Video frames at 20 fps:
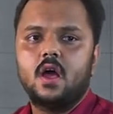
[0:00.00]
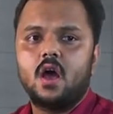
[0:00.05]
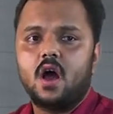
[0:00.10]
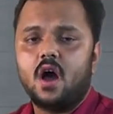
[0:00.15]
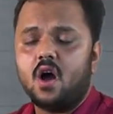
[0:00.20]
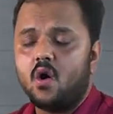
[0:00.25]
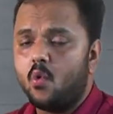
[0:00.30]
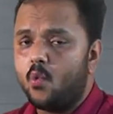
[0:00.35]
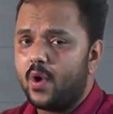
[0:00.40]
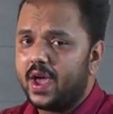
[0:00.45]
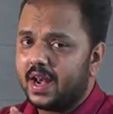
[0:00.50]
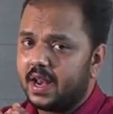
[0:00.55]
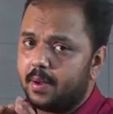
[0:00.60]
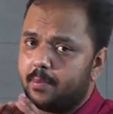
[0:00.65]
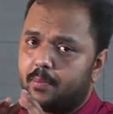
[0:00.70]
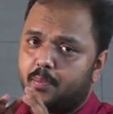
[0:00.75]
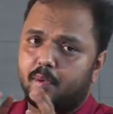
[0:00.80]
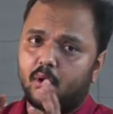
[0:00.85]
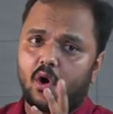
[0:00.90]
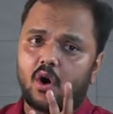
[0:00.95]
very
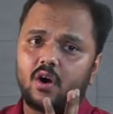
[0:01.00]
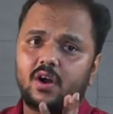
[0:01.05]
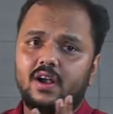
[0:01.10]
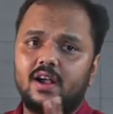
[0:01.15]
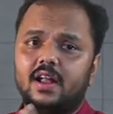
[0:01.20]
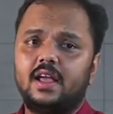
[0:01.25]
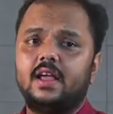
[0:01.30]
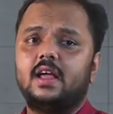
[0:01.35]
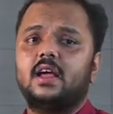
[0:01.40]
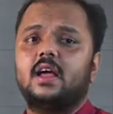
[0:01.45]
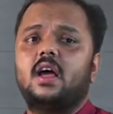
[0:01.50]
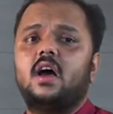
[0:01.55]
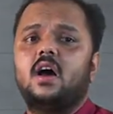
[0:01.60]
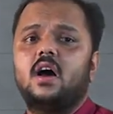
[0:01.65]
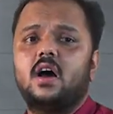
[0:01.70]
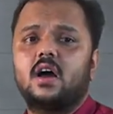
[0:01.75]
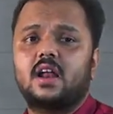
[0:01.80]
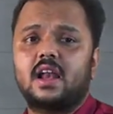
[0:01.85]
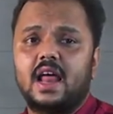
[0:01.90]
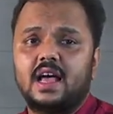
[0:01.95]
broadly
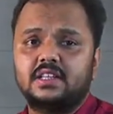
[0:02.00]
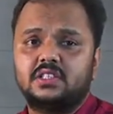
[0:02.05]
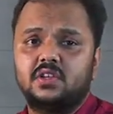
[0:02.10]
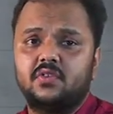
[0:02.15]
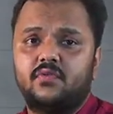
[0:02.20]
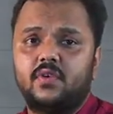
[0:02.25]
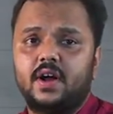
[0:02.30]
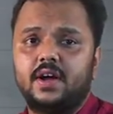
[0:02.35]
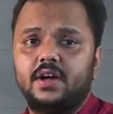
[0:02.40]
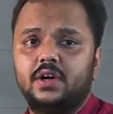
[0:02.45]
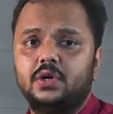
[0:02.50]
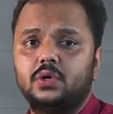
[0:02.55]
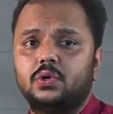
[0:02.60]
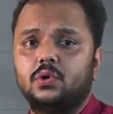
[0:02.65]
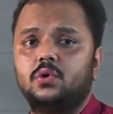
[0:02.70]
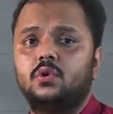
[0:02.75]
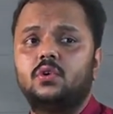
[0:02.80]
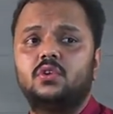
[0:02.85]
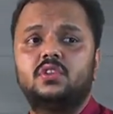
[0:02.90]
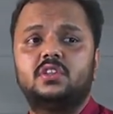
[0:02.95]
classified
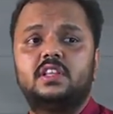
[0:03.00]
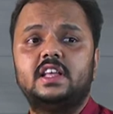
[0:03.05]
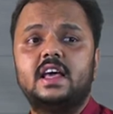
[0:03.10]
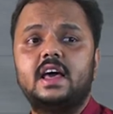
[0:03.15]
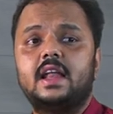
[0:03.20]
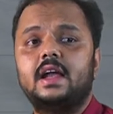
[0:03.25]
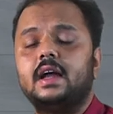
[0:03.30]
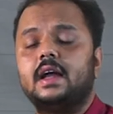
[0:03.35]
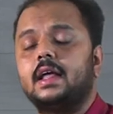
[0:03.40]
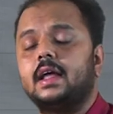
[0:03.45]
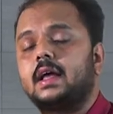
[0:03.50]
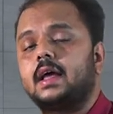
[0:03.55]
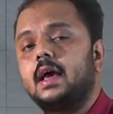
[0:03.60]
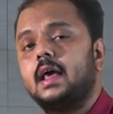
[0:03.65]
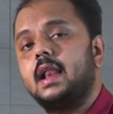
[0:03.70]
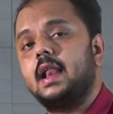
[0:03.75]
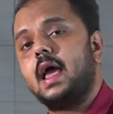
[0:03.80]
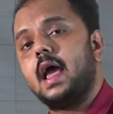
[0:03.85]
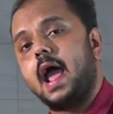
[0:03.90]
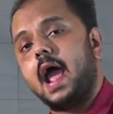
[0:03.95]
into
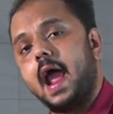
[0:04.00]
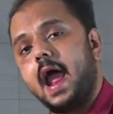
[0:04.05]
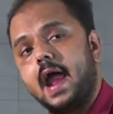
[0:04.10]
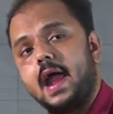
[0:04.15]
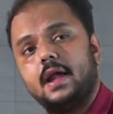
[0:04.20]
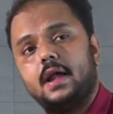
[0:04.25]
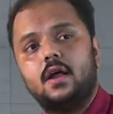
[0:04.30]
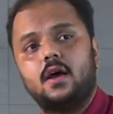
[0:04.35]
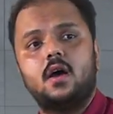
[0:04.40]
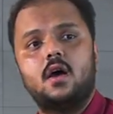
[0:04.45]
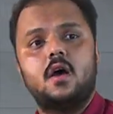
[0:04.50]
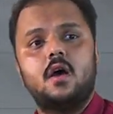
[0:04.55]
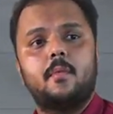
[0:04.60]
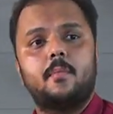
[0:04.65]
theoretical and